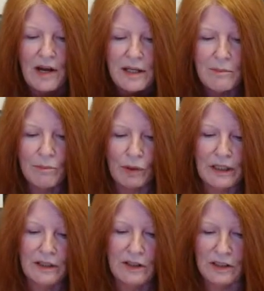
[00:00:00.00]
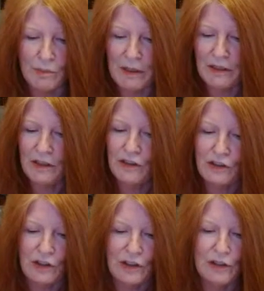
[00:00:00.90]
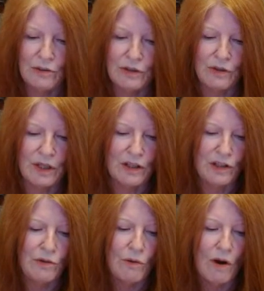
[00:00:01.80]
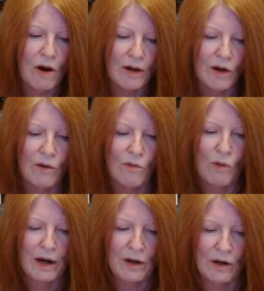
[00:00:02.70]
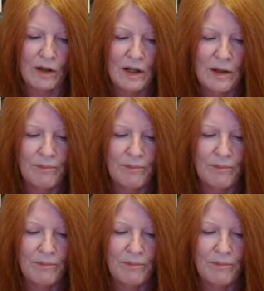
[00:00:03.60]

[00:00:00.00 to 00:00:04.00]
I am bringing this message to you so that you are aware